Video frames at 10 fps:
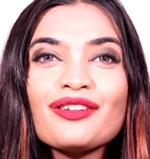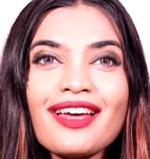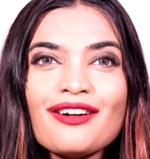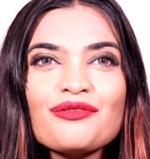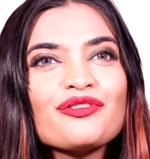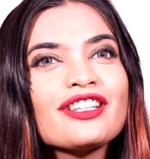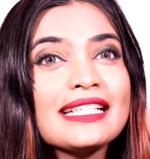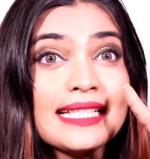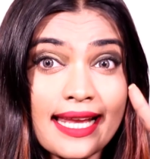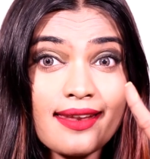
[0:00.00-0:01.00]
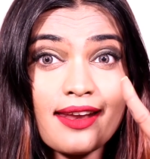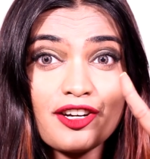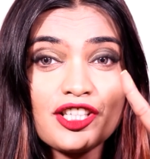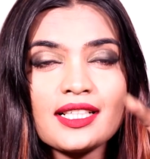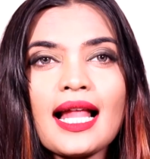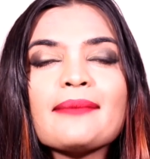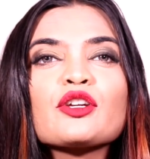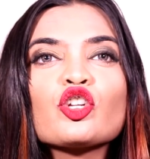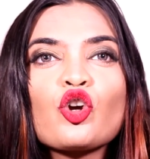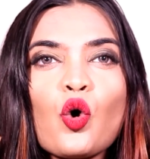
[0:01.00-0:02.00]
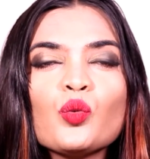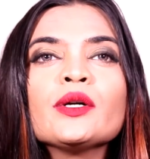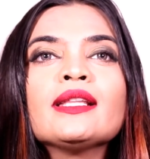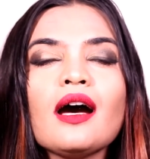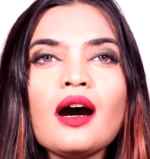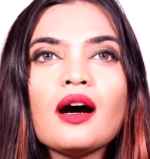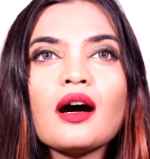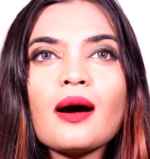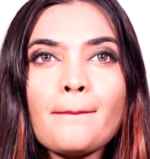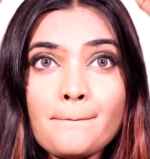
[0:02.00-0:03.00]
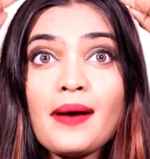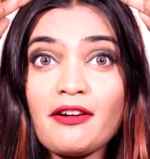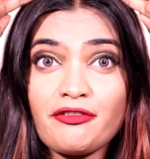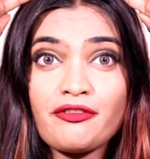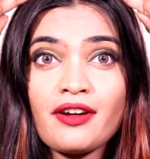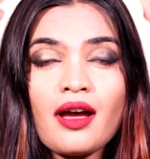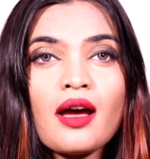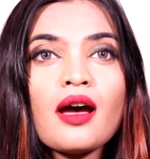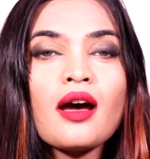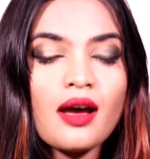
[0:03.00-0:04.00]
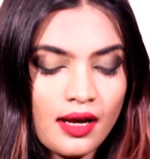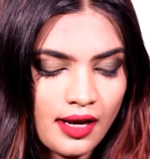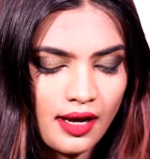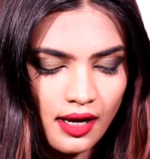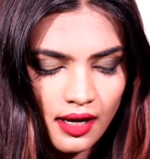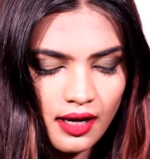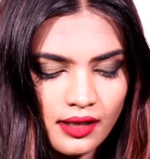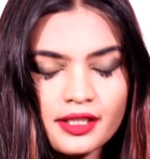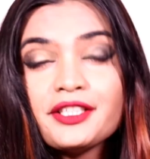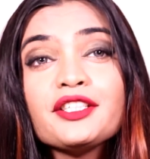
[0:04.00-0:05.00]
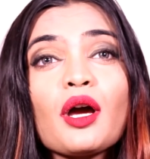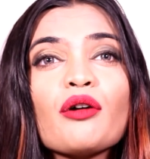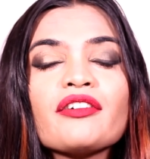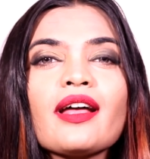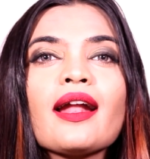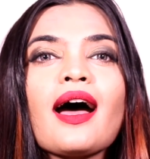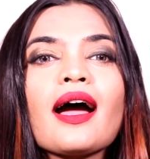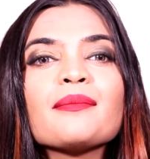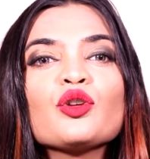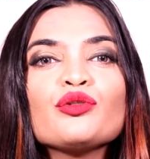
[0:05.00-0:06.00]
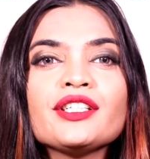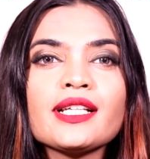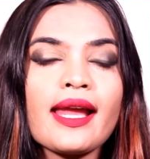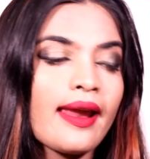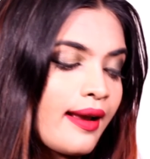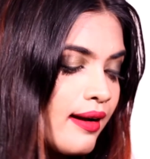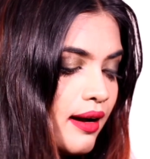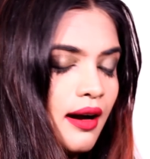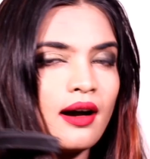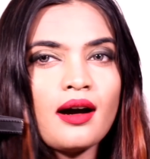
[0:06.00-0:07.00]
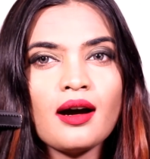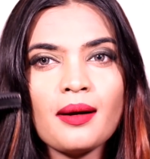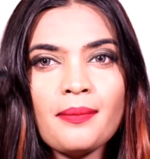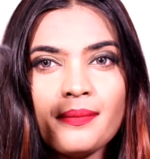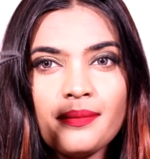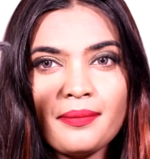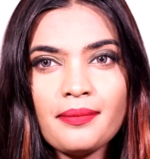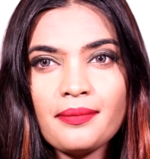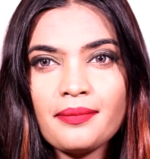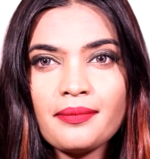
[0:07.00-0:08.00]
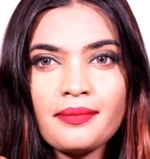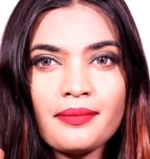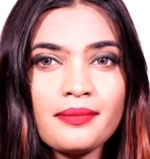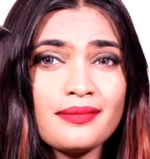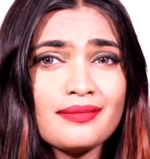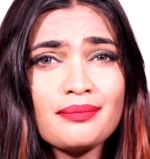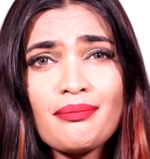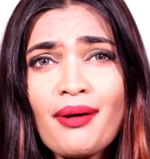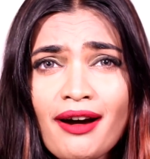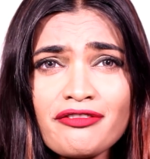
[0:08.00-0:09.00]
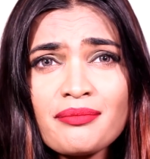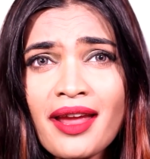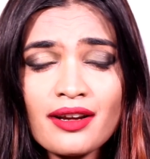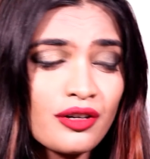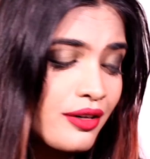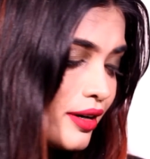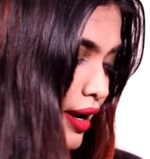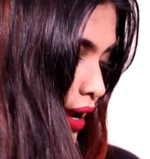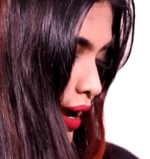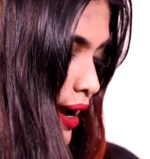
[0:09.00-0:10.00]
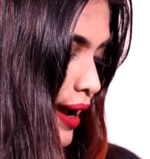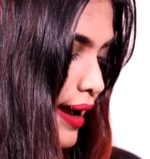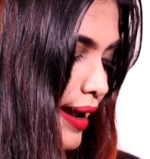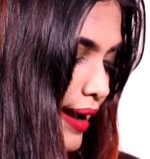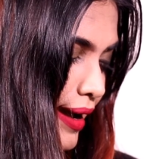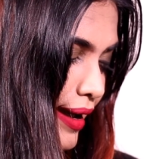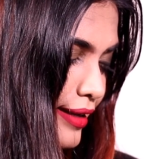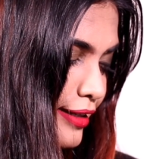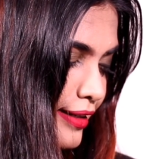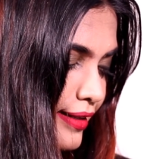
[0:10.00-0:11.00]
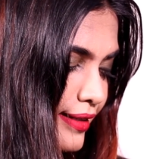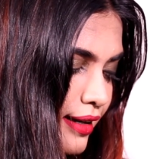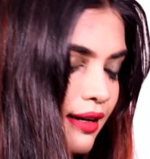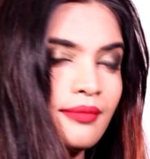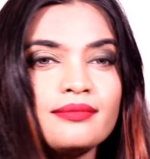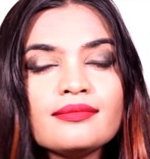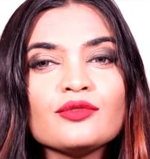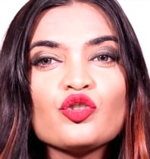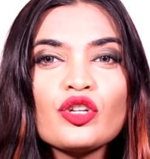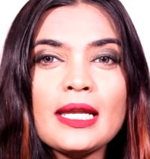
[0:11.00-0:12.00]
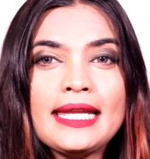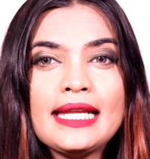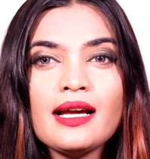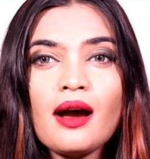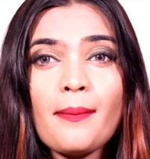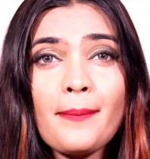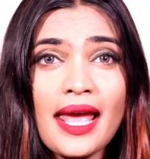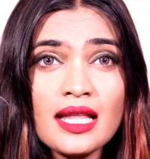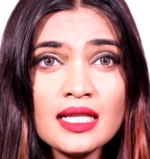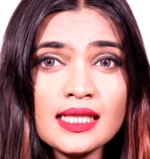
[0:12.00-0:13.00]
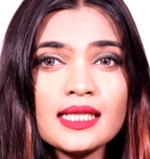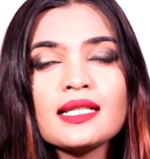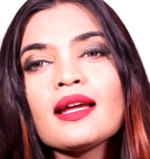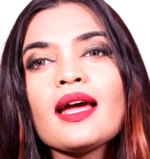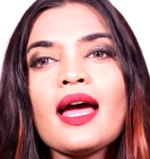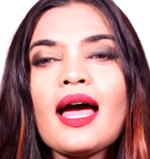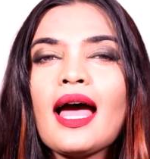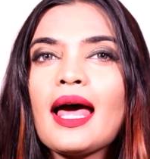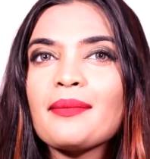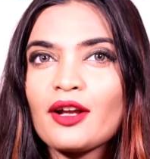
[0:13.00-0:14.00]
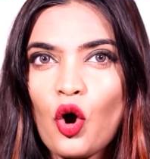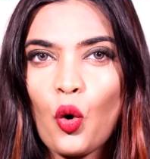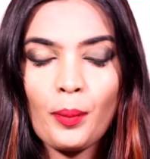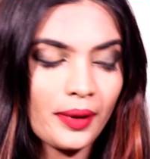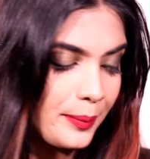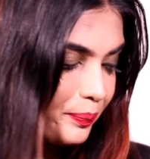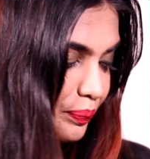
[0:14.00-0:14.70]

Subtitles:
So now for the second hairstyle, I'm going to go with a puff. So for that, I'm using a puff maker and 3 pens and a comb.